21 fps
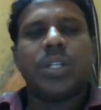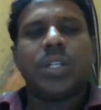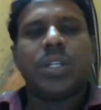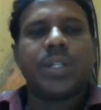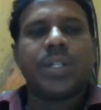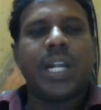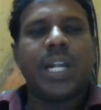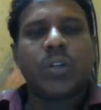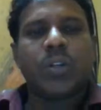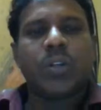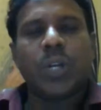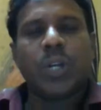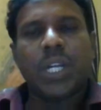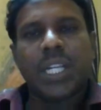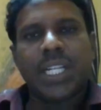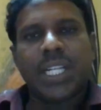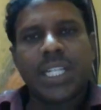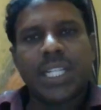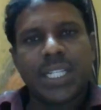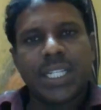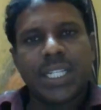not
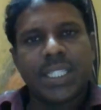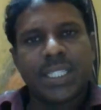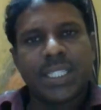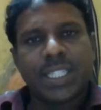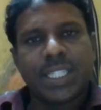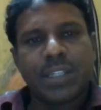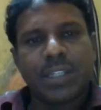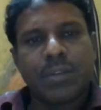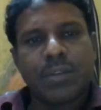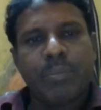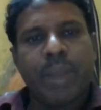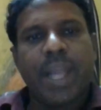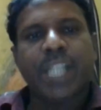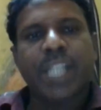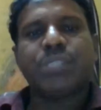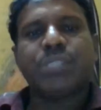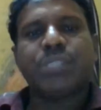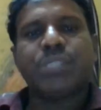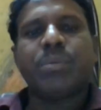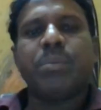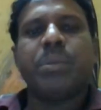only the
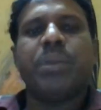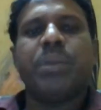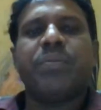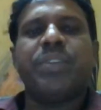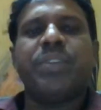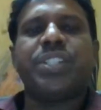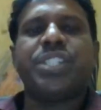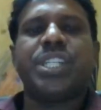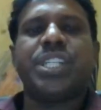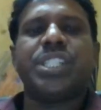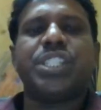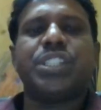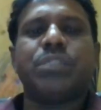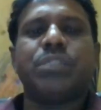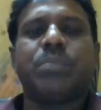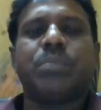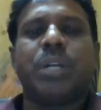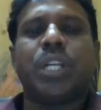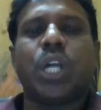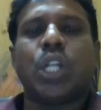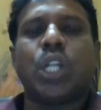maximum efficiency,
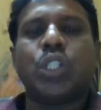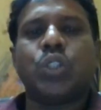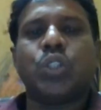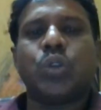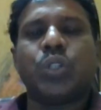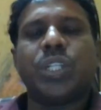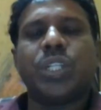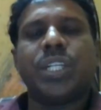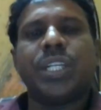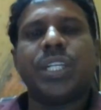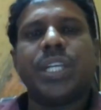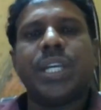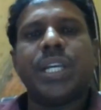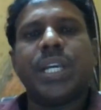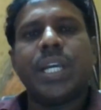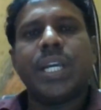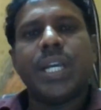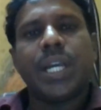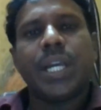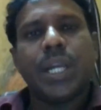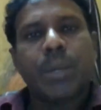but also the
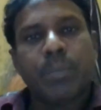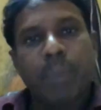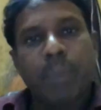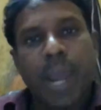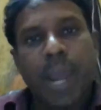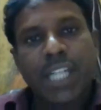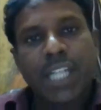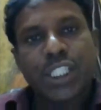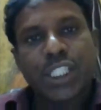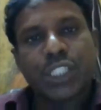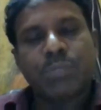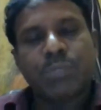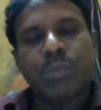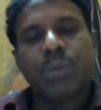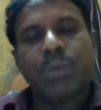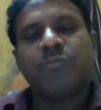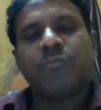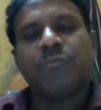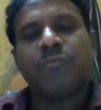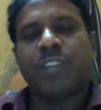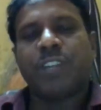
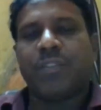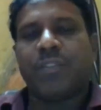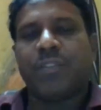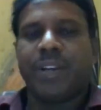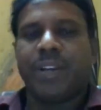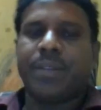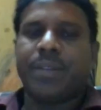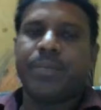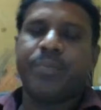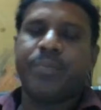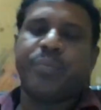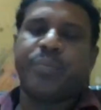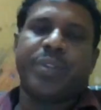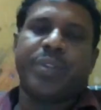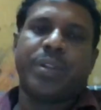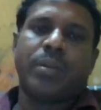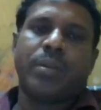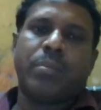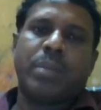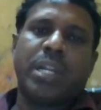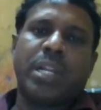maximum welfare,
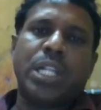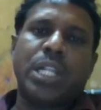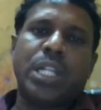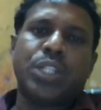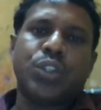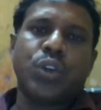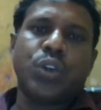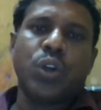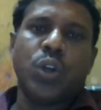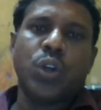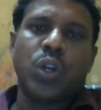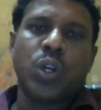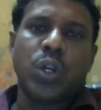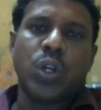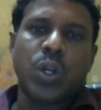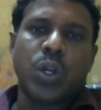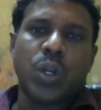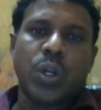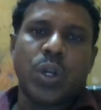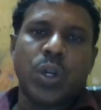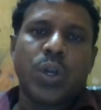but also
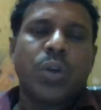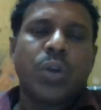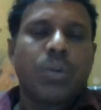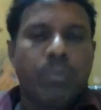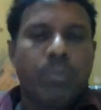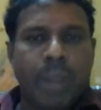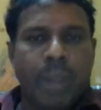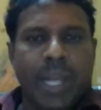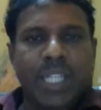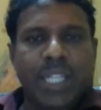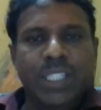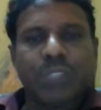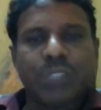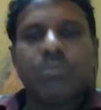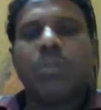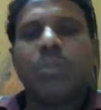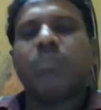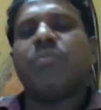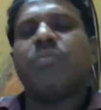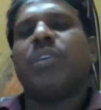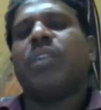
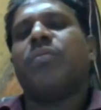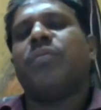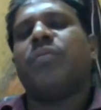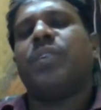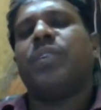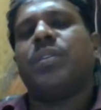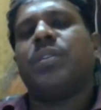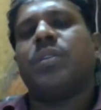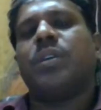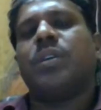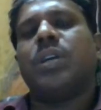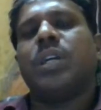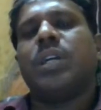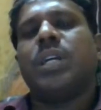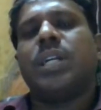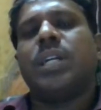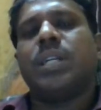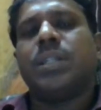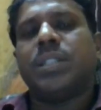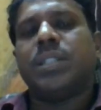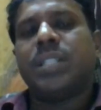maximum welfare.
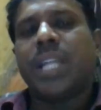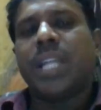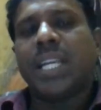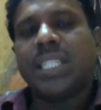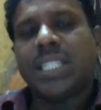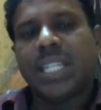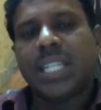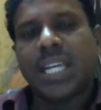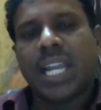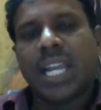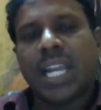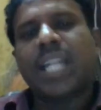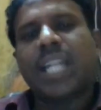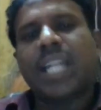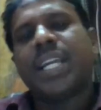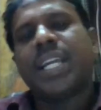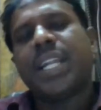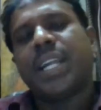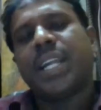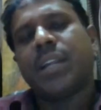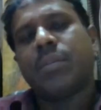This
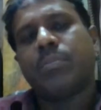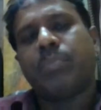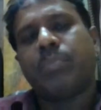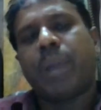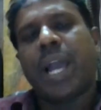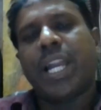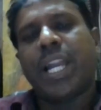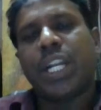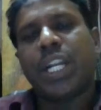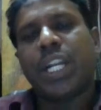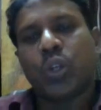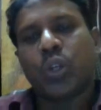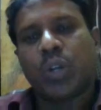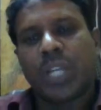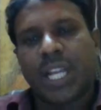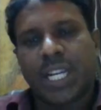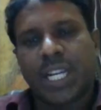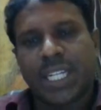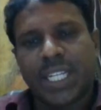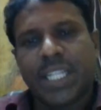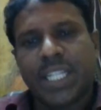criterion, Pareto
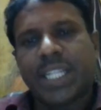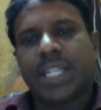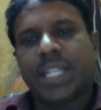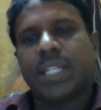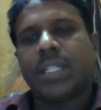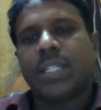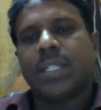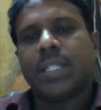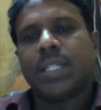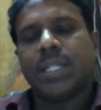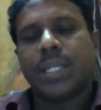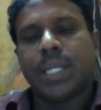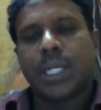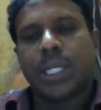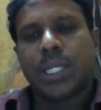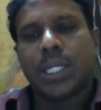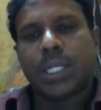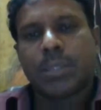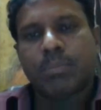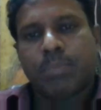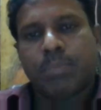criterion,
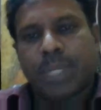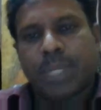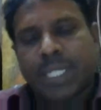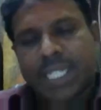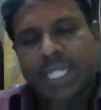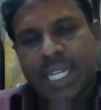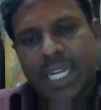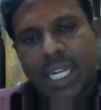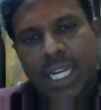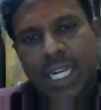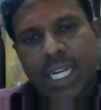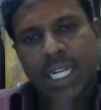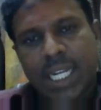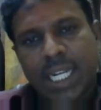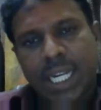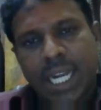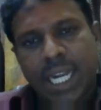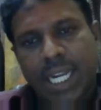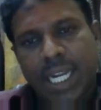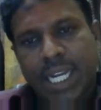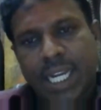
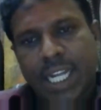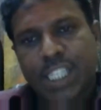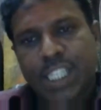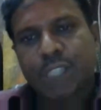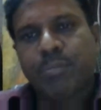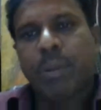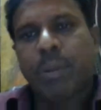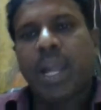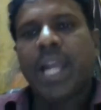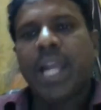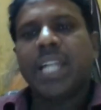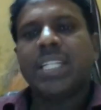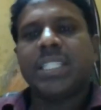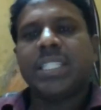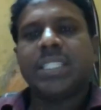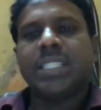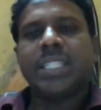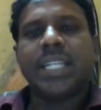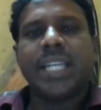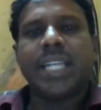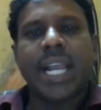particularly it explains
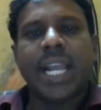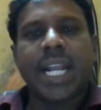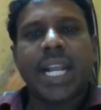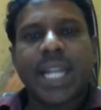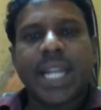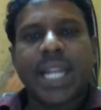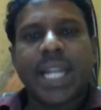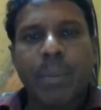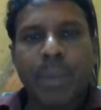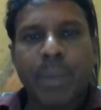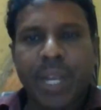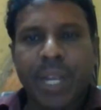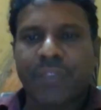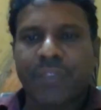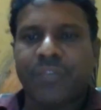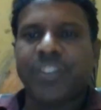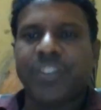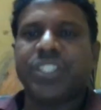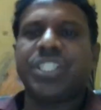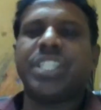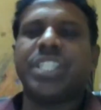the economic
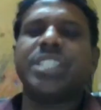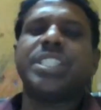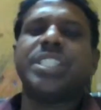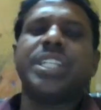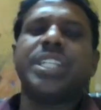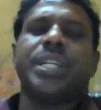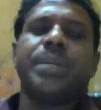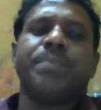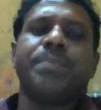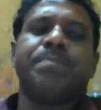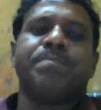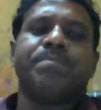efficiency